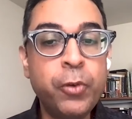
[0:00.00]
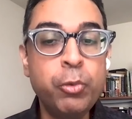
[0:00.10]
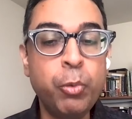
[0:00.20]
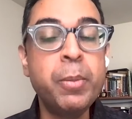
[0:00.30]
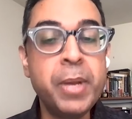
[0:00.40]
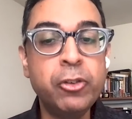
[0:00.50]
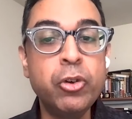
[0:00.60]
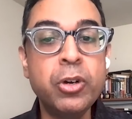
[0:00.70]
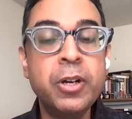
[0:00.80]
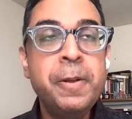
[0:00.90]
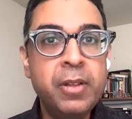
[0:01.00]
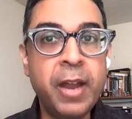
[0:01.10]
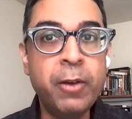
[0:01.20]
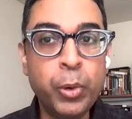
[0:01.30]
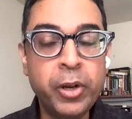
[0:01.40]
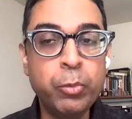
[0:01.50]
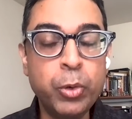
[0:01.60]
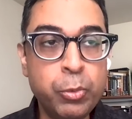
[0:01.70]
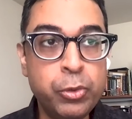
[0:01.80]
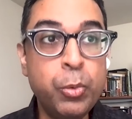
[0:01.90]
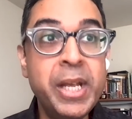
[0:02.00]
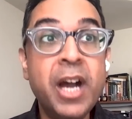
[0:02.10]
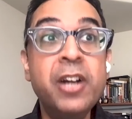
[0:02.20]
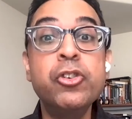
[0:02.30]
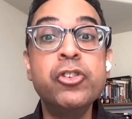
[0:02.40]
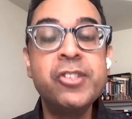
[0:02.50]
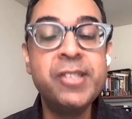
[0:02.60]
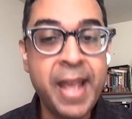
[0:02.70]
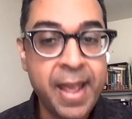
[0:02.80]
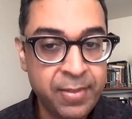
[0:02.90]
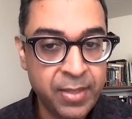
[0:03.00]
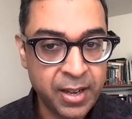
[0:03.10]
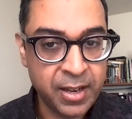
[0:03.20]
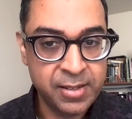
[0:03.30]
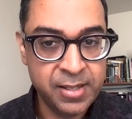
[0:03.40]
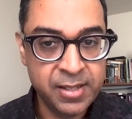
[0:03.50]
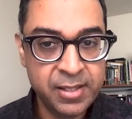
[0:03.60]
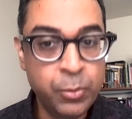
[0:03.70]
first want to make sure everyone in the room, do we understand the idea?